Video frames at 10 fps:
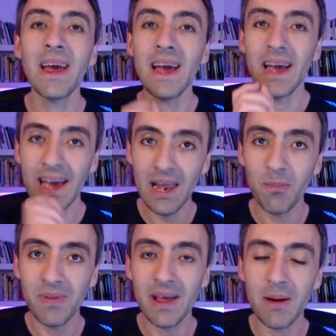
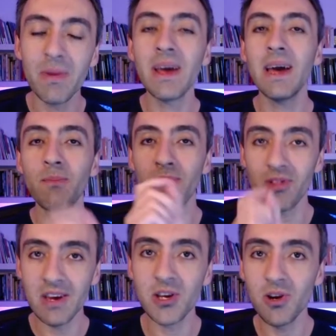help them, and
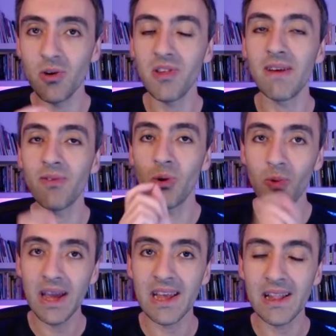position yourself
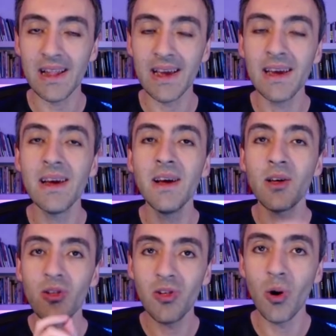correctly,
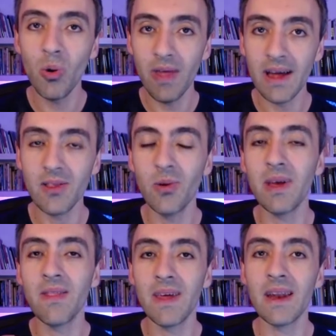so that you
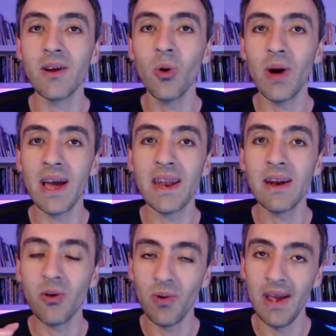can then go ahead
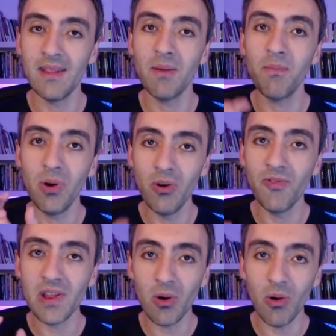and create the
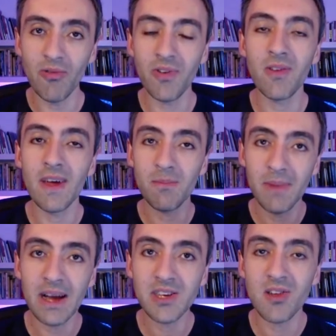perfect offer that
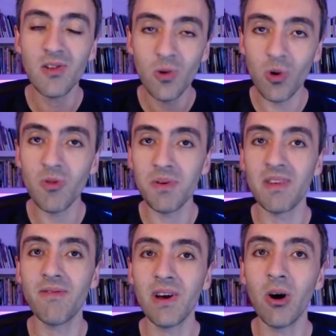matches your
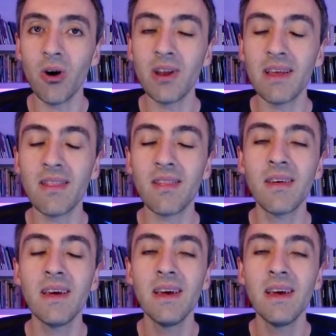specific audience,